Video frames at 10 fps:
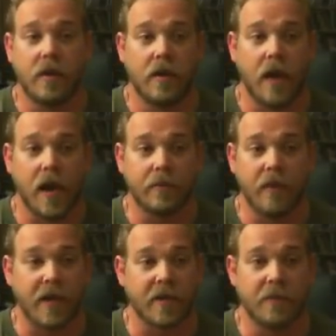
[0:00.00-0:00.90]
I'd
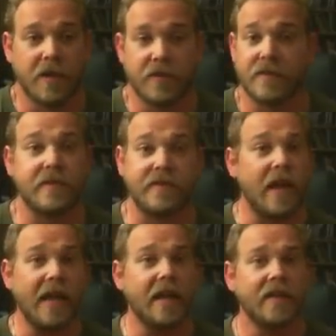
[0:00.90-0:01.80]
like to be just as
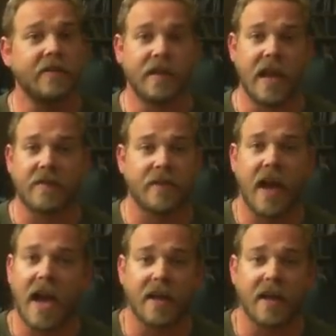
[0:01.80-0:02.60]
naked as the next guy,